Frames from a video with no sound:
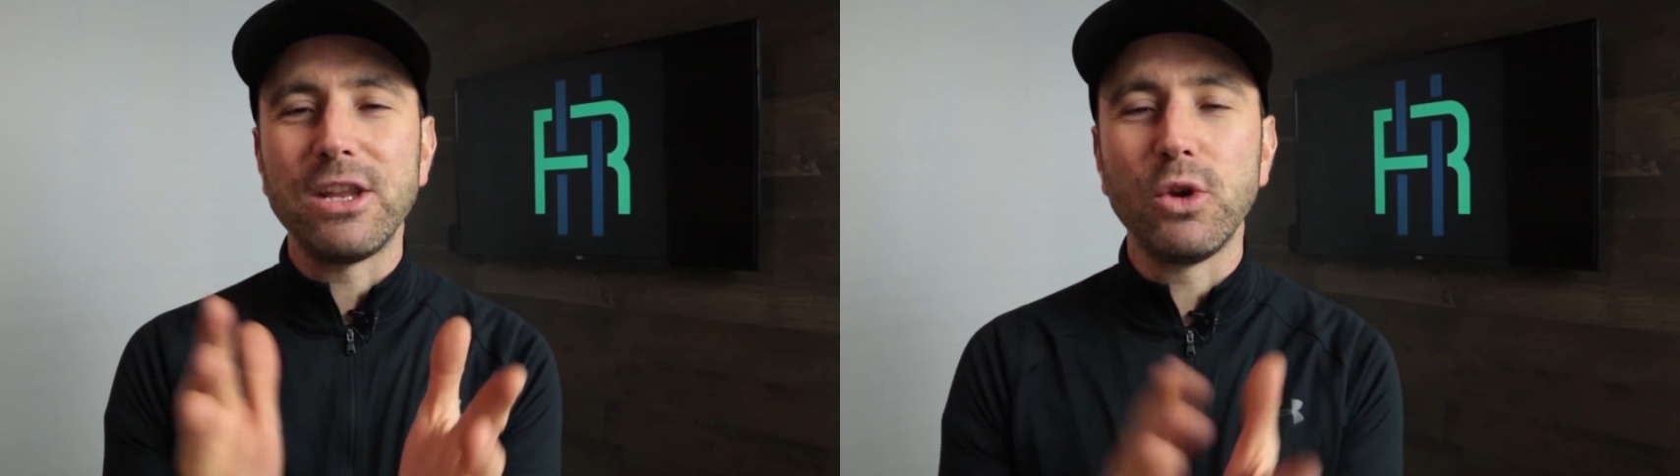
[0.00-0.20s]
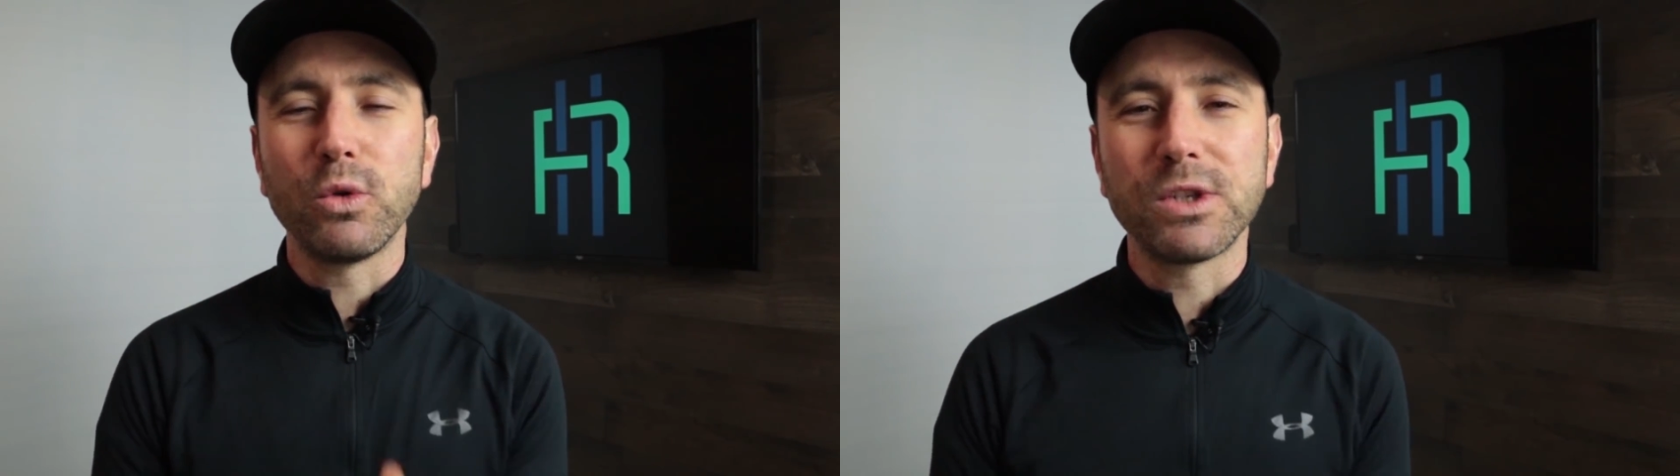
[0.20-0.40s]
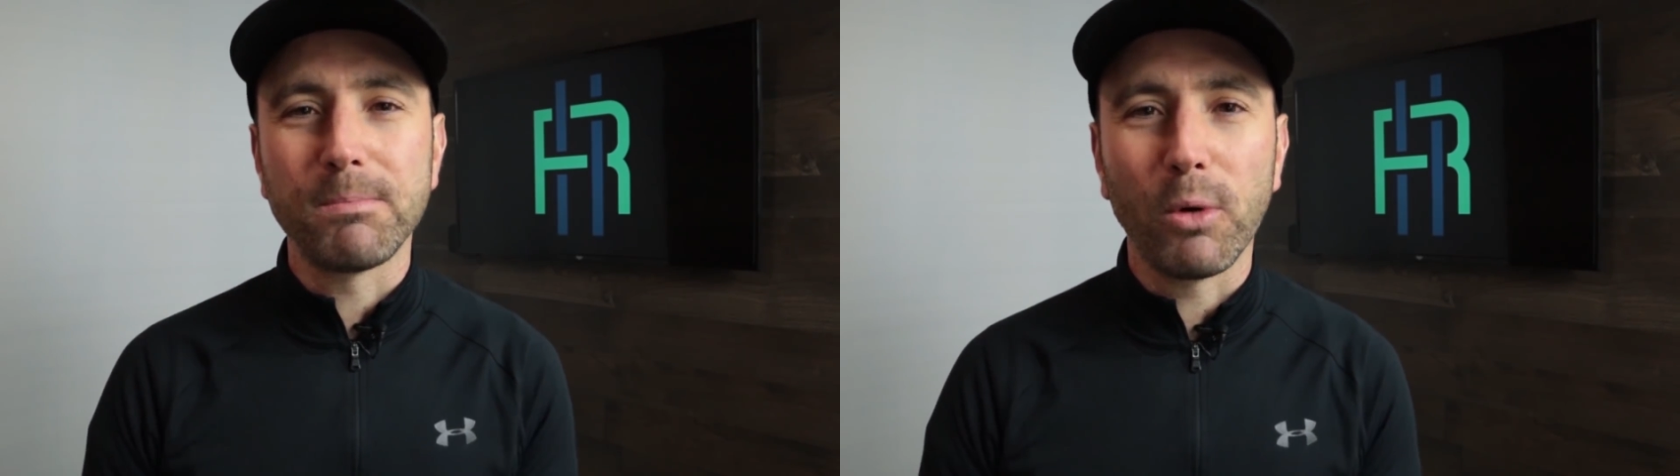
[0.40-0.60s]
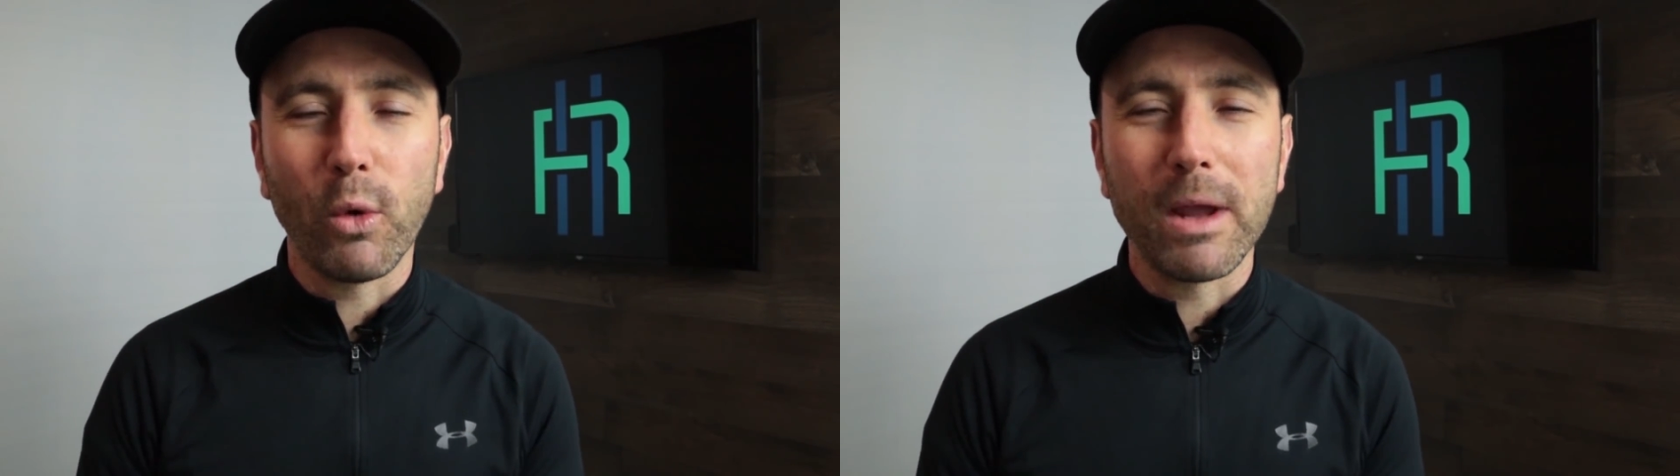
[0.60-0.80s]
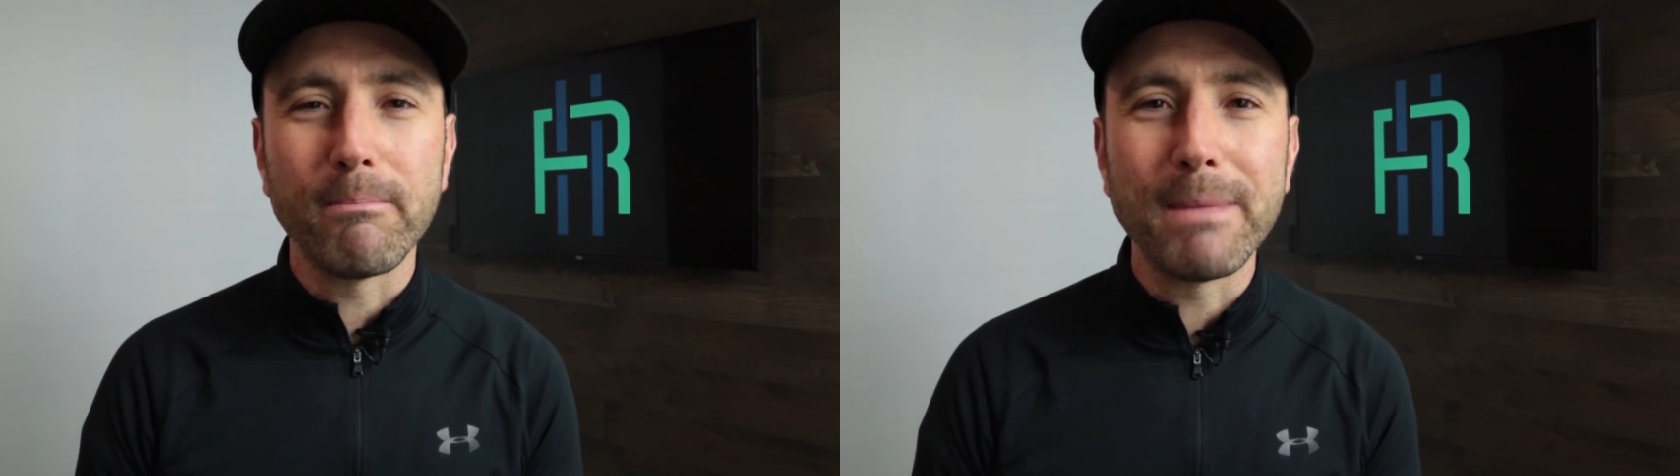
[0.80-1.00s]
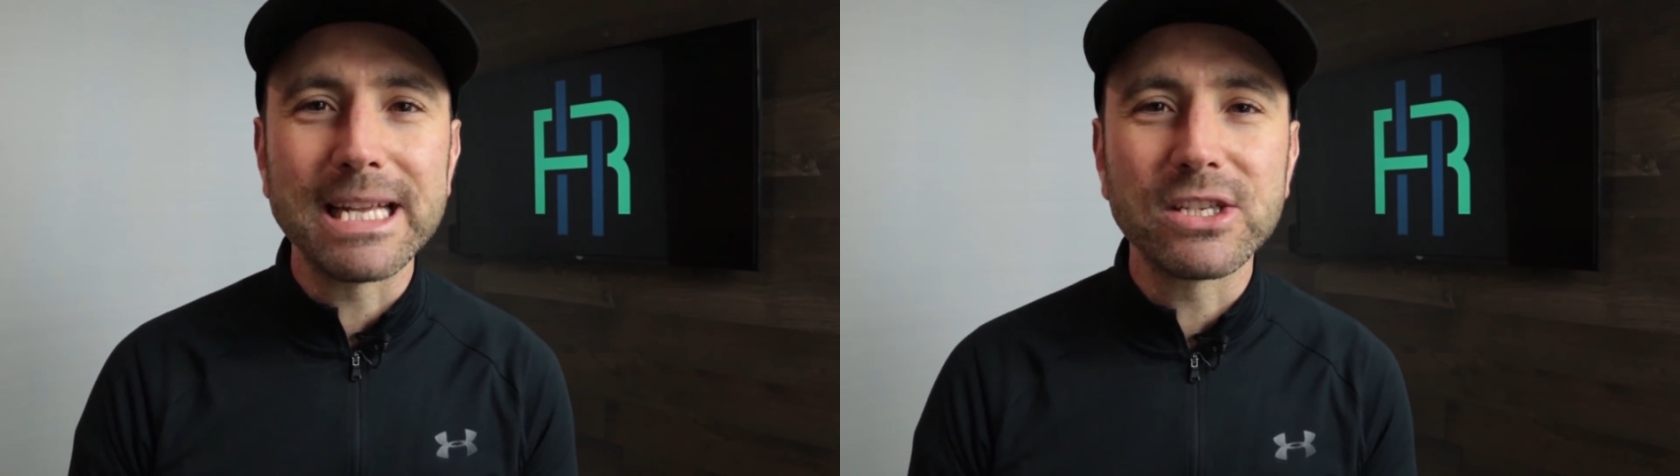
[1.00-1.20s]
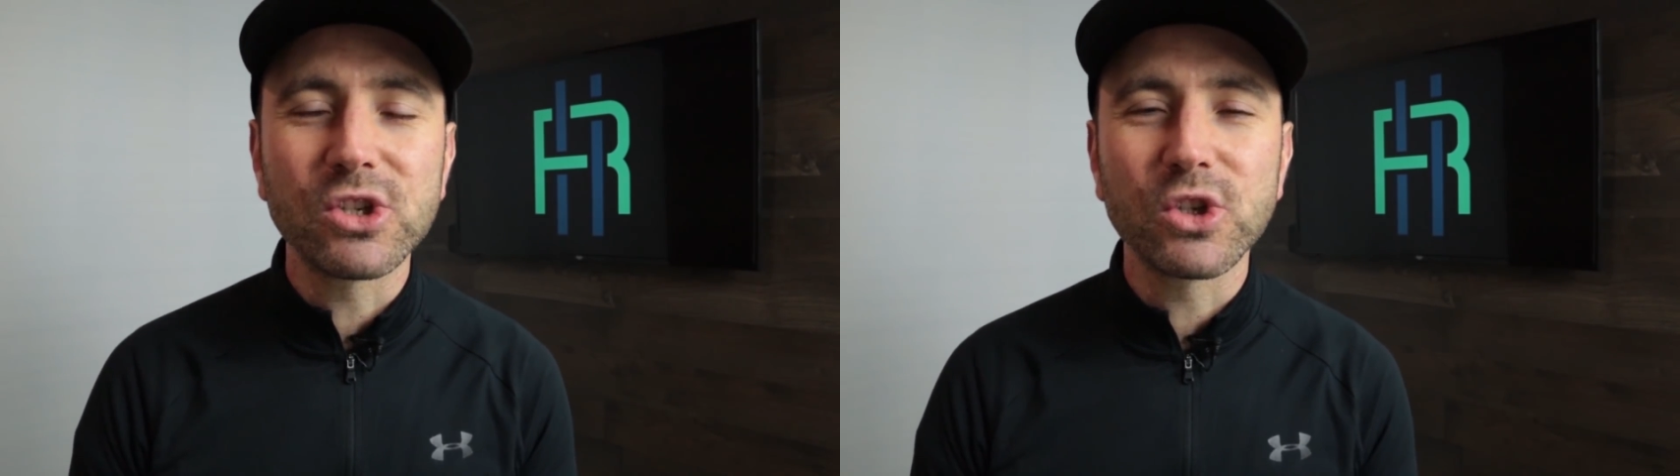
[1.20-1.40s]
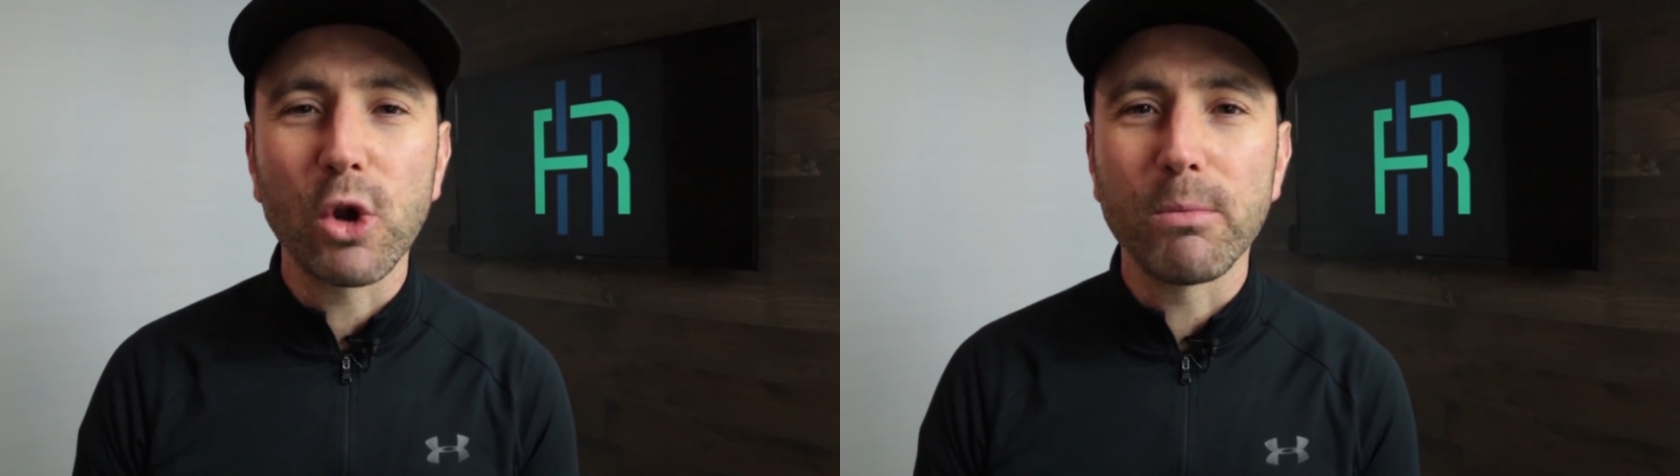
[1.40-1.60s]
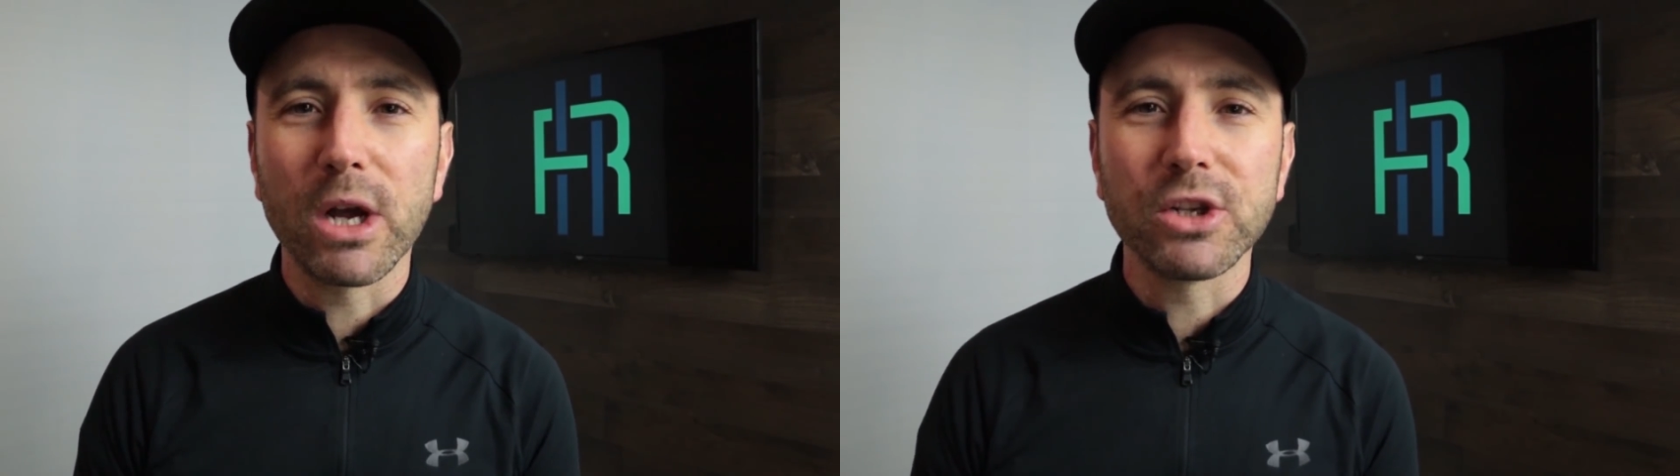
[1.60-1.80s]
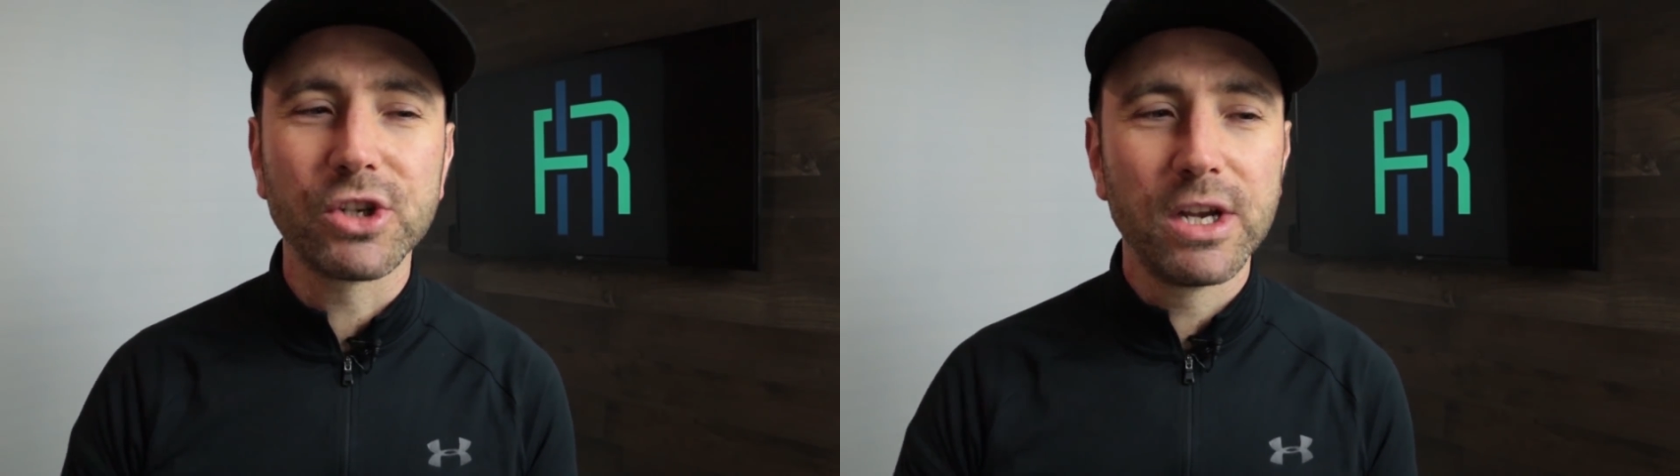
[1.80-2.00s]
and your support, it means so
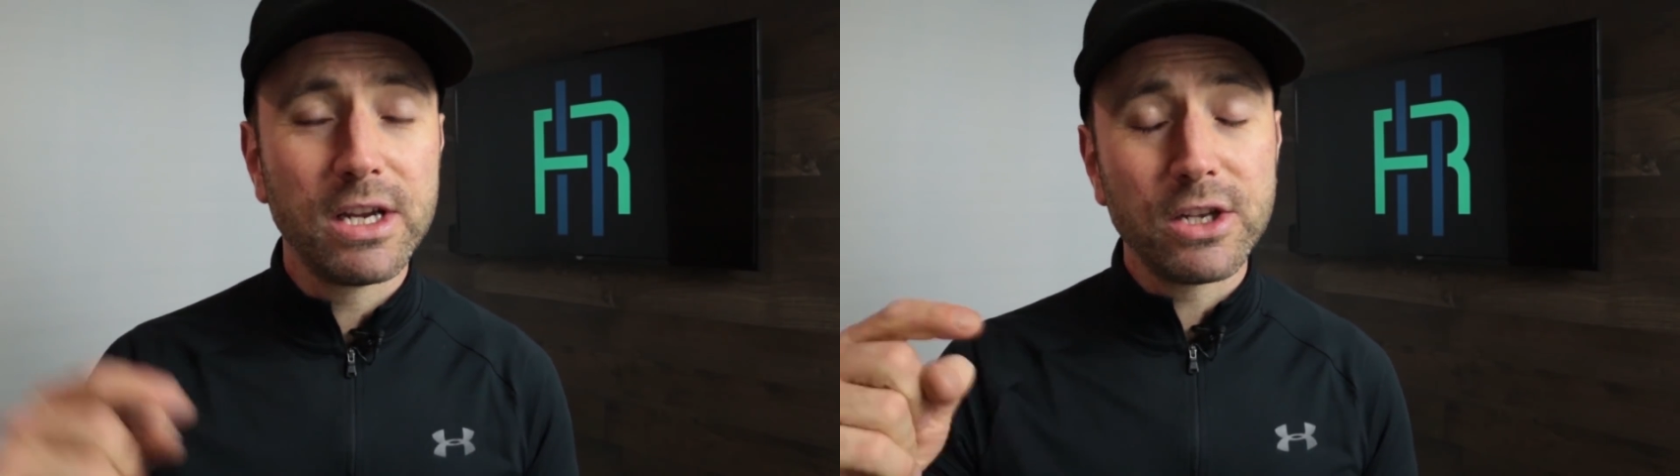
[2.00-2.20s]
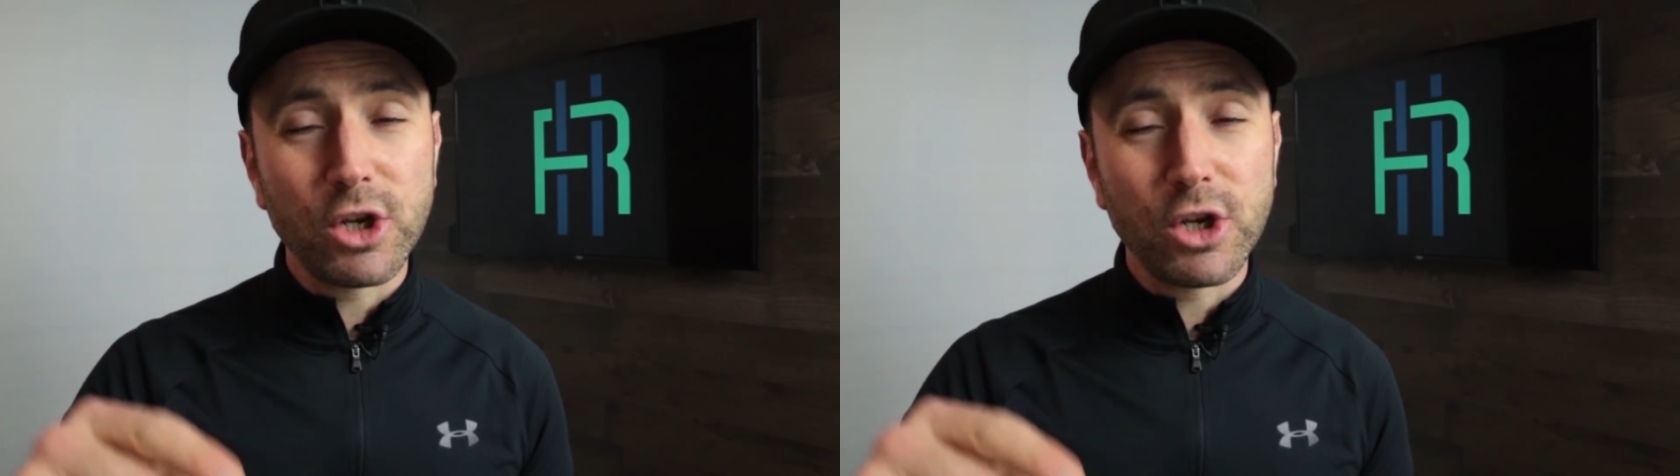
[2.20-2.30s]
much.